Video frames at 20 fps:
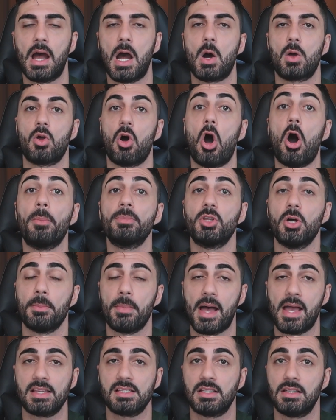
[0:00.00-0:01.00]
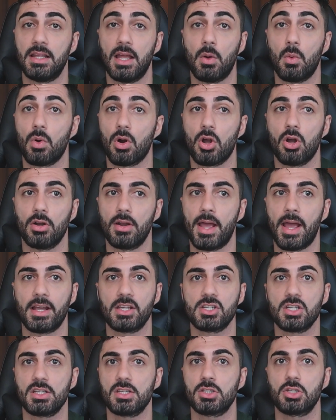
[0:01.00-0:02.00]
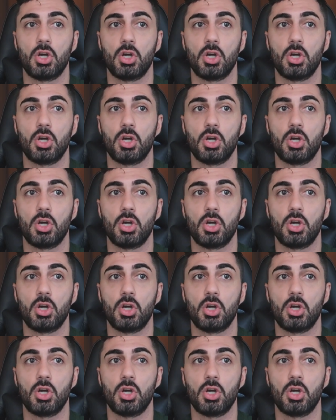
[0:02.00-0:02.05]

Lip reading: how to optimize network connection.